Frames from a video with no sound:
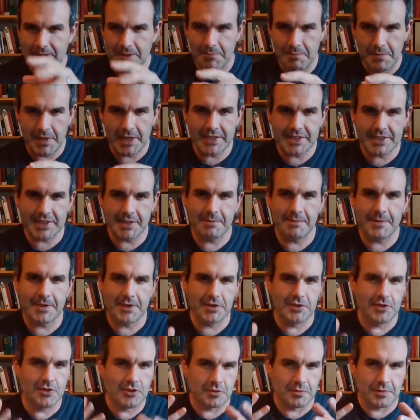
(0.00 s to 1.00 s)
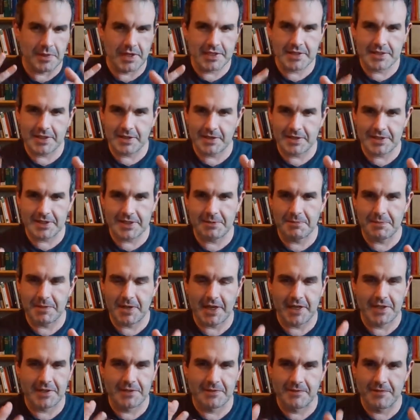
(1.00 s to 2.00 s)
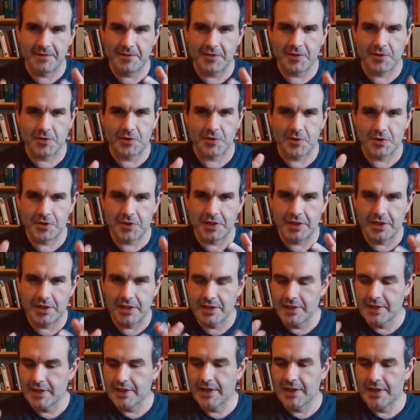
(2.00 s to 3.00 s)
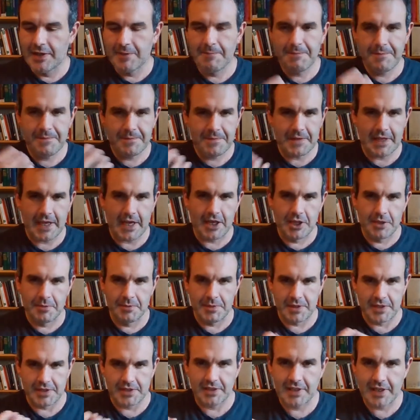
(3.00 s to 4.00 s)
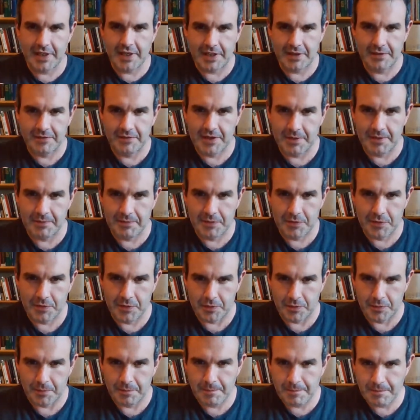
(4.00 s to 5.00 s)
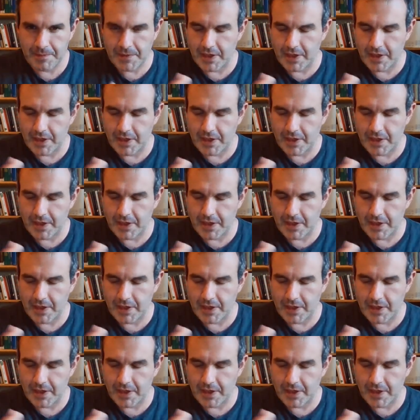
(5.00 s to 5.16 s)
makes something new, makes some kind of third element kind of come through.